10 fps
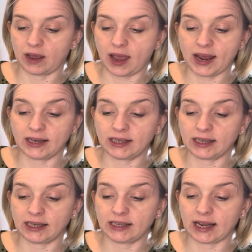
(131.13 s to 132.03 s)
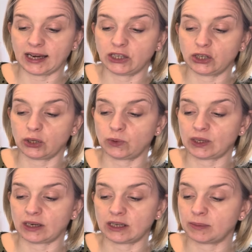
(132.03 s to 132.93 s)
80 to 82
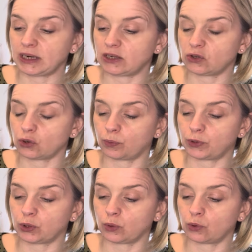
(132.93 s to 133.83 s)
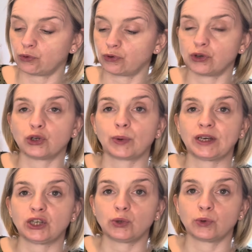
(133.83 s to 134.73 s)
centimeters up to
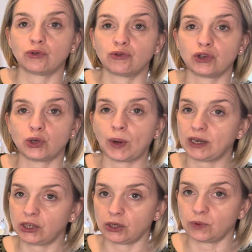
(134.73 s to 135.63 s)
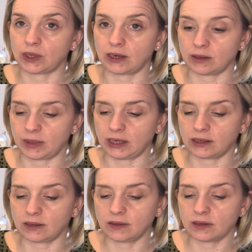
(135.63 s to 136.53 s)
120 to 122
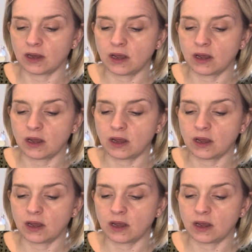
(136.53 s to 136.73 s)
centimeters.